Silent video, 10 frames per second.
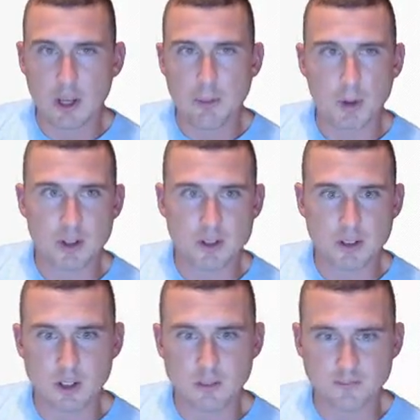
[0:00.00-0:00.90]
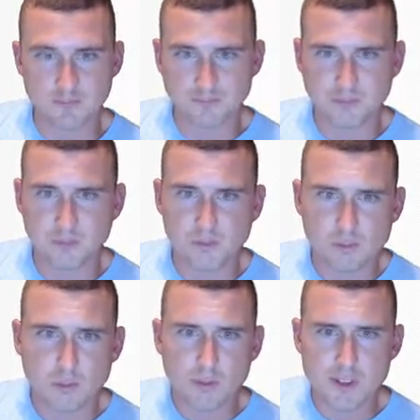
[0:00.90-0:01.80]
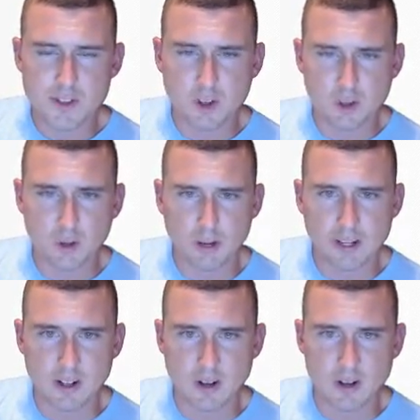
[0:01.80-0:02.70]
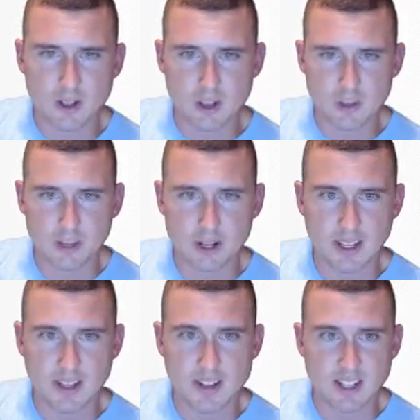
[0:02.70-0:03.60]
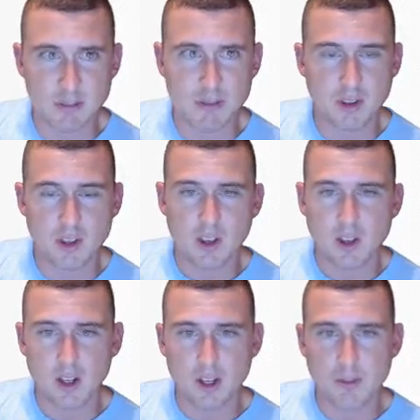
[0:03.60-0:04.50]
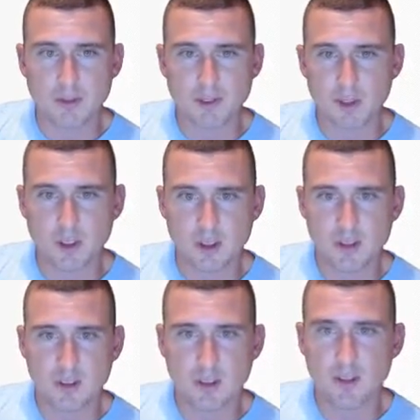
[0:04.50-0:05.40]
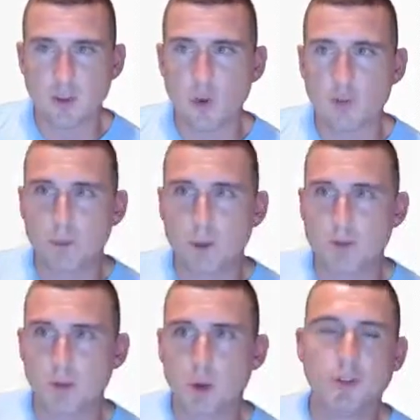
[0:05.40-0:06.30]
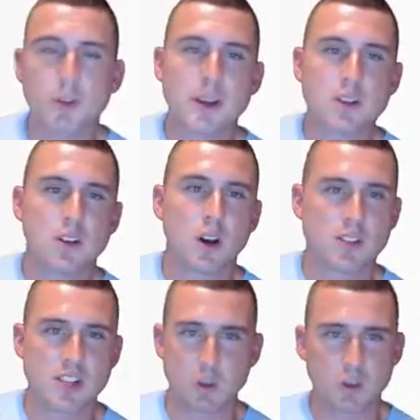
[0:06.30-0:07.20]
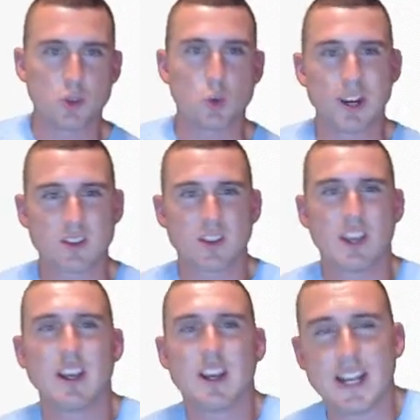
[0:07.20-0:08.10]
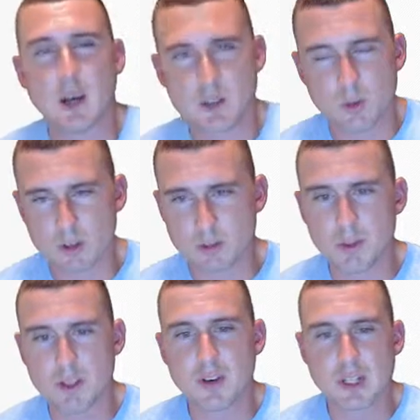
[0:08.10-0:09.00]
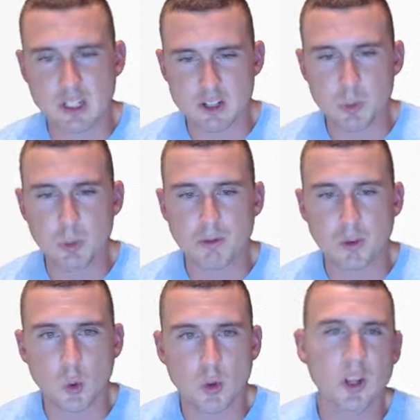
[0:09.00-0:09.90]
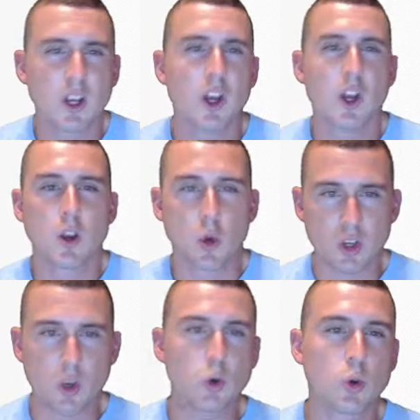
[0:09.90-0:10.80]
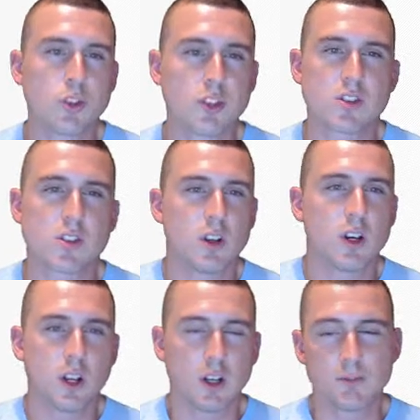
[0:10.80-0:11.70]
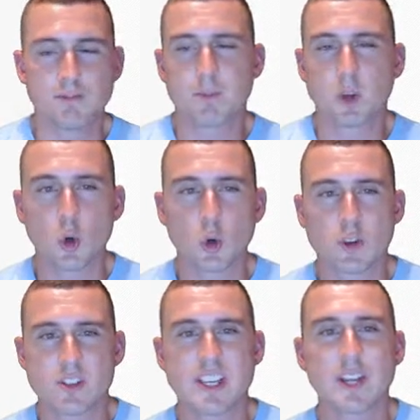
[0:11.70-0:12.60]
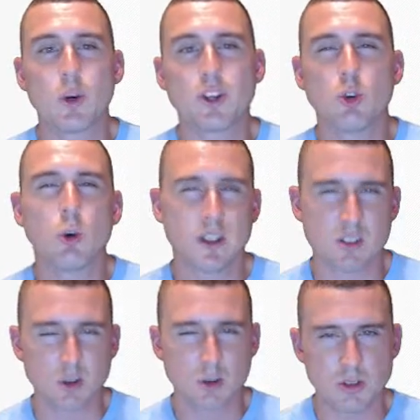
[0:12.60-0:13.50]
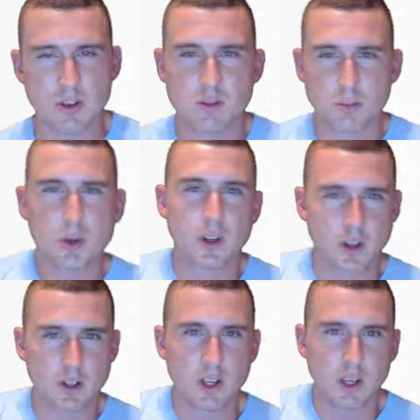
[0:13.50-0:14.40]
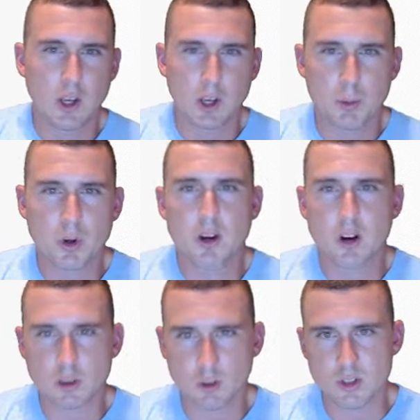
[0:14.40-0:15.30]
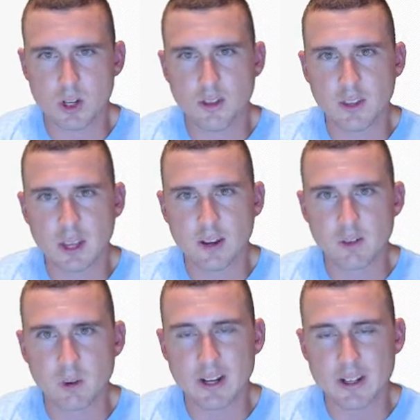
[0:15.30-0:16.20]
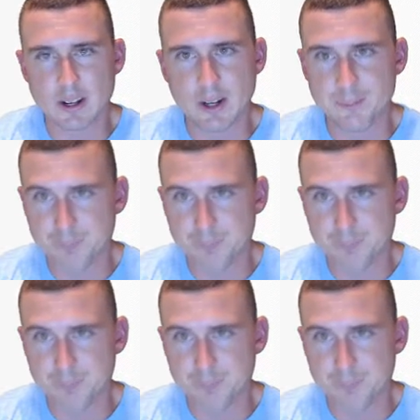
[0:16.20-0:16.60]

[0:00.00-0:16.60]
But this article right here talks about it in depth. If you want to pull up some good information on SegWit2x and how it's going to be affecting us moving forward, go to Google and just Google SegWit2x news, and there's some pretty good articles on that right now.